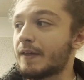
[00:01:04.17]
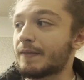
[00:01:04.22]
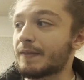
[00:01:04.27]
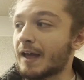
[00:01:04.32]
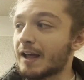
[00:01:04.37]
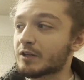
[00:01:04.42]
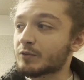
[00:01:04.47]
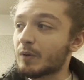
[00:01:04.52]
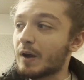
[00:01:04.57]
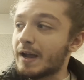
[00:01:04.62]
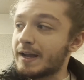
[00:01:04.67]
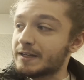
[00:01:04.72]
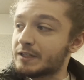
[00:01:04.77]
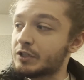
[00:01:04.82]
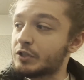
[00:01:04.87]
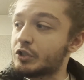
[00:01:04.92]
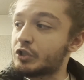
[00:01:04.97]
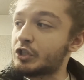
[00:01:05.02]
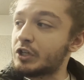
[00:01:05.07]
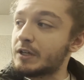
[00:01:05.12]
that's why it's
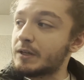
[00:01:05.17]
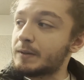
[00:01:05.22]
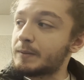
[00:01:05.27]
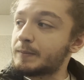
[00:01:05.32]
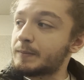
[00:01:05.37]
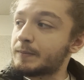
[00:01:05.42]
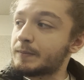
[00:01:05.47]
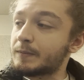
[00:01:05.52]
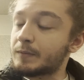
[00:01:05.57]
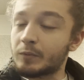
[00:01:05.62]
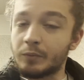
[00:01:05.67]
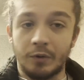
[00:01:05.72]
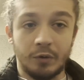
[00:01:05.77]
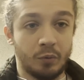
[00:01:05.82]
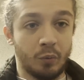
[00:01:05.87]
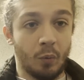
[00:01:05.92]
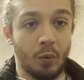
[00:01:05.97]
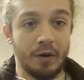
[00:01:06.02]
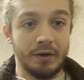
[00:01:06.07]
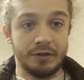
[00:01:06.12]
G with
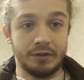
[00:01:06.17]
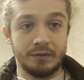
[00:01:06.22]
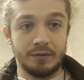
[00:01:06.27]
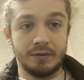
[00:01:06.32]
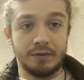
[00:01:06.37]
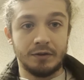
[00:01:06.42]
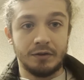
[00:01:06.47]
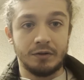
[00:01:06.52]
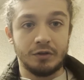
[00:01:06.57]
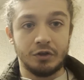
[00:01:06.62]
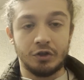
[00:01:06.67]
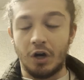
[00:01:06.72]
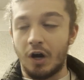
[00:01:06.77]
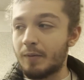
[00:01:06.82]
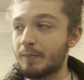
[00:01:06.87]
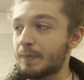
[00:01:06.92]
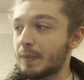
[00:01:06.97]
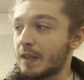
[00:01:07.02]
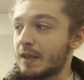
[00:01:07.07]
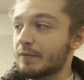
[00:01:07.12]
one sharp.
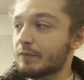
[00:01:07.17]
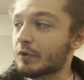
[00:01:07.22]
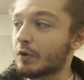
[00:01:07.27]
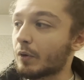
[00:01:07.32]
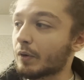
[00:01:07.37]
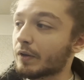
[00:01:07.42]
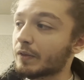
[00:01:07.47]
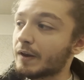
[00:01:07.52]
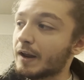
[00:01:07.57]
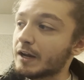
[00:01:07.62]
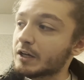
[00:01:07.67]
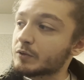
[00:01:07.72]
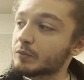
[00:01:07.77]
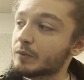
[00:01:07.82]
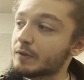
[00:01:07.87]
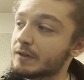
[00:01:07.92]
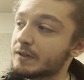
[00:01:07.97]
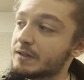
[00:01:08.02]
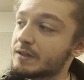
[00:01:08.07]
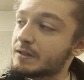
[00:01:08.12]
Going on to the next
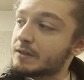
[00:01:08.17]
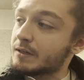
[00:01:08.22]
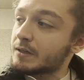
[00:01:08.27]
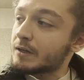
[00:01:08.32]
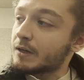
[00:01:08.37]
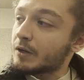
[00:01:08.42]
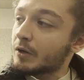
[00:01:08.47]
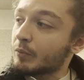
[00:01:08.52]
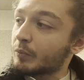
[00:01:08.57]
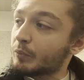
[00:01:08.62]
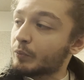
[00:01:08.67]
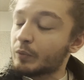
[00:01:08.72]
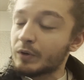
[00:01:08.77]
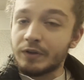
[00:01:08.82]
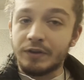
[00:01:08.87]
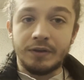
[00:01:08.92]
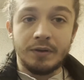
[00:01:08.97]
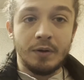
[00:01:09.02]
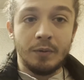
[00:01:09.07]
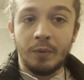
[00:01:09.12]
one,
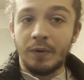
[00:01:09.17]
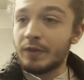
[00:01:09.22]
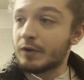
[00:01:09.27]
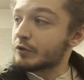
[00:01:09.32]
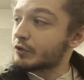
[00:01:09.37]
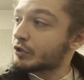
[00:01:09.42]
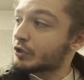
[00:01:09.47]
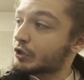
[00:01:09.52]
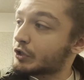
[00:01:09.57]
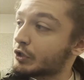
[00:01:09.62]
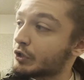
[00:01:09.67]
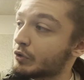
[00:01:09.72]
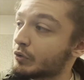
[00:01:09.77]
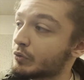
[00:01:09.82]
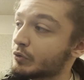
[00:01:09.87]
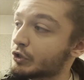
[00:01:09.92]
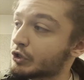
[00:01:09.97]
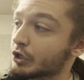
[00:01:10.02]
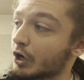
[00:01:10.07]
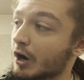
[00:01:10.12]
when there's
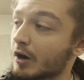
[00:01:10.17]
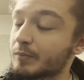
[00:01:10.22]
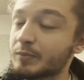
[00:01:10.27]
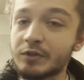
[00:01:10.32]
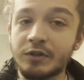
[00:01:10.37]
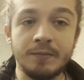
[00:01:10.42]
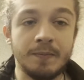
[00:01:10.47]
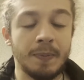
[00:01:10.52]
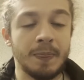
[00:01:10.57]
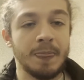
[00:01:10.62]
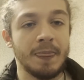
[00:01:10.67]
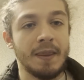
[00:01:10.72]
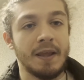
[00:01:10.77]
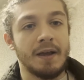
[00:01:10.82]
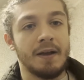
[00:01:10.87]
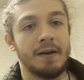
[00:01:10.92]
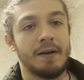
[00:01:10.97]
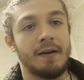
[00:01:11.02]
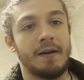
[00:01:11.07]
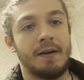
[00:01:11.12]
2 sharps,
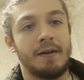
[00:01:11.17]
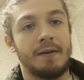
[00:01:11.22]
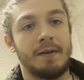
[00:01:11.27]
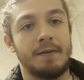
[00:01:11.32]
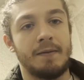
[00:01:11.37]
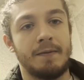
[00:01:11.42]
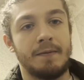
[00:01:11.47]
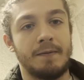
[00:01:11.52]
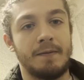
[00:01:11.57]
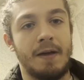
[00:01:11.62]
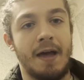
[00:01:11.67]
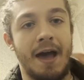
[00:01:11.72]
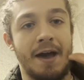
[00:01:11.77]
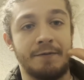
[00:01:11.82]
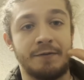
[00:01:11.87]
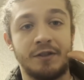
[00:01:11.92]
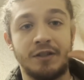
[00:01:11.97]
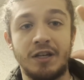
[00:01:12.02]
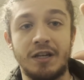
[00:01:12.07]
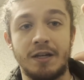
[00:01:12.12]

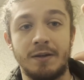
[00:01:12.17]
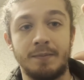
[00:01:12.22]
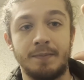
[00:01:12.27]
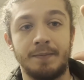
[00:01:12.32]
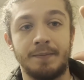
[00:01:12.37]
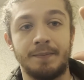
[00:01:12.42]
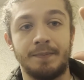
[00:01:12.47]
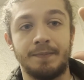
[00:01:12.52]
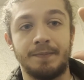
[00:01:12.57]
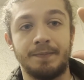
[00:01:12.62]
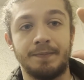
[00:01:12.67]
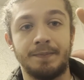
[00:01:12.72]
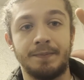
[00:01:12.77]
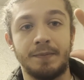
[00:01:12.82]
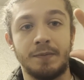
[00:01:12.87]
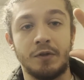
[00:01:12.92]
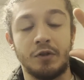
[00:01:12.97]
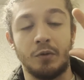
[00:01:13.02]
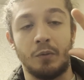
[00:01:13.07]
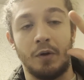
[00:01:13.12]
FC.
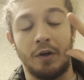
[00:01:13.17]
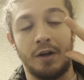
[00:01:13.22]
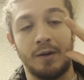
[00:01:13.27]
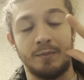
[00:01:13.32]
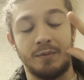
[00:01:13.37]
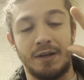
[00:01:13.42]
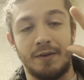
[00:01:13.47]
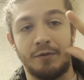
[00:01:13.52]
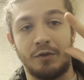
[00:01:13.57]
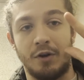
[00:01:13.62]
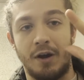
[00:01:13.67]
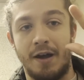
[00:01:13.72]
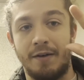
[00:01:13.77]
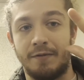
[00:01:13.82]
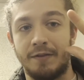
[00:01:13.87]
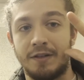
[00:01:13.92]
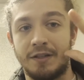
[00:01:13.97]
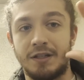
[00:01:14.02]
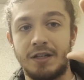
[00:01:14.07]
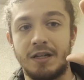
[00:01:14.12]
So what comes after F
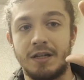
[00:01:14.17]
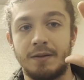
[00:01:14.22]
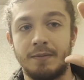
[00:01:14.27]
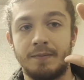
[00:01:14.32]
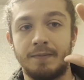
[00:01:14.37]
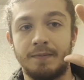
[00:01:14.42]
and C?